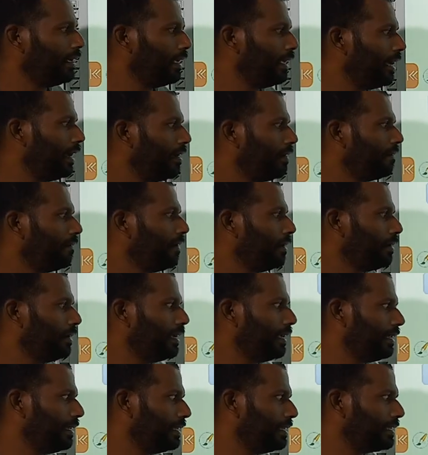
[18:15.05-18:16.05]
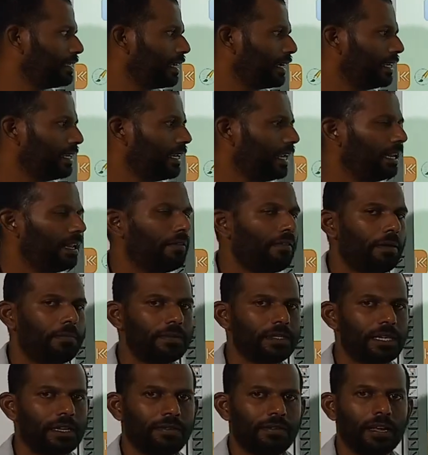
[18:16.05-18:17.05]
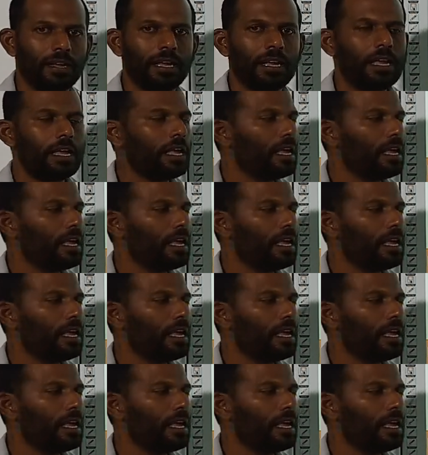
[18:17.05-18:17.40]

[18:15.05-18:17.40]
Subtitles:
Here, this contains a web server.